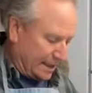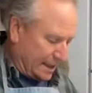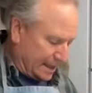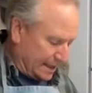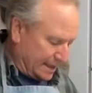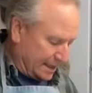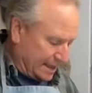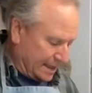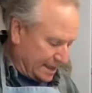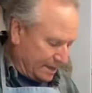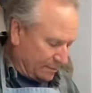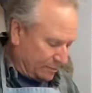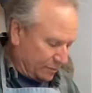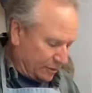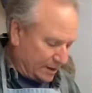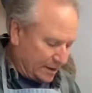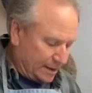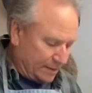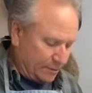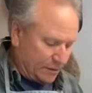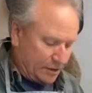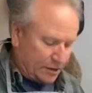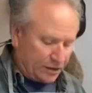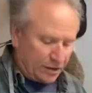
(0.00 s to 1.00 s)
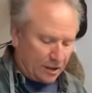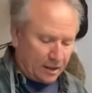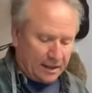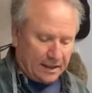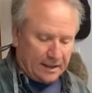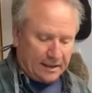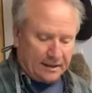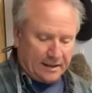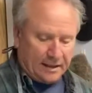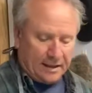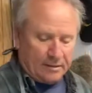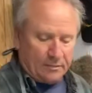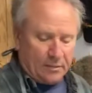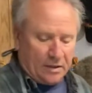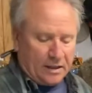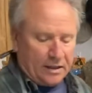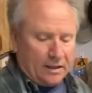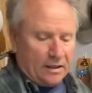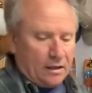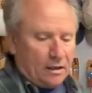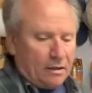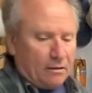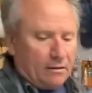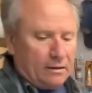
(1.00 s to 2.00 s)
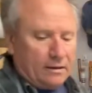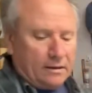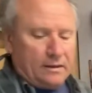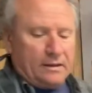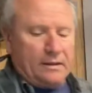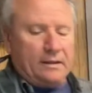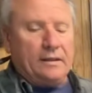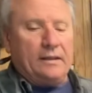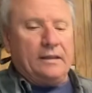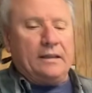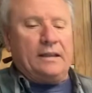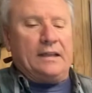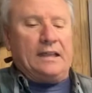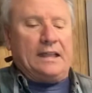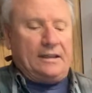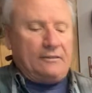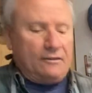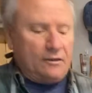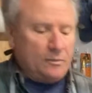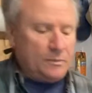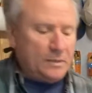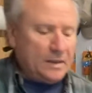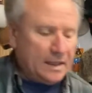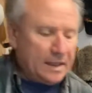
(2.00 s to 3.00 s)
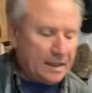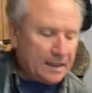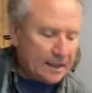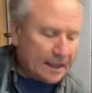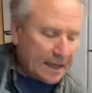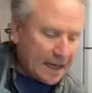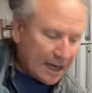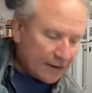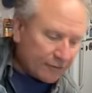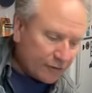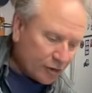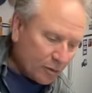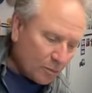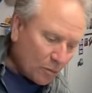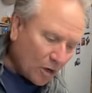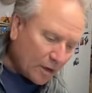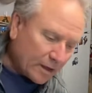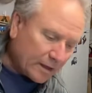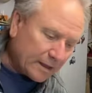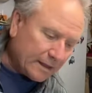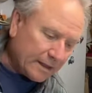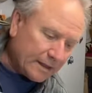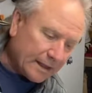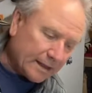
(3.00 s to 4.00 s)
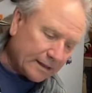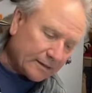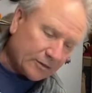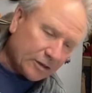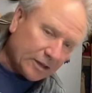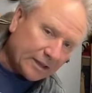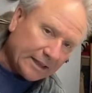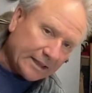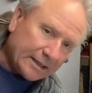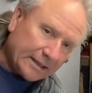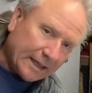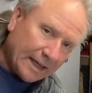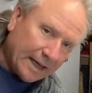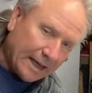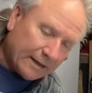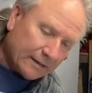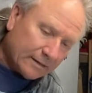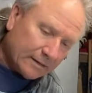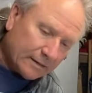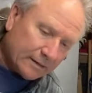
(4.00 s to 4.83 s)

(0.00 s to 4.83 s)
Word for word: I can't blame this on anything, but you know, even being an aftermarket neck, look at that.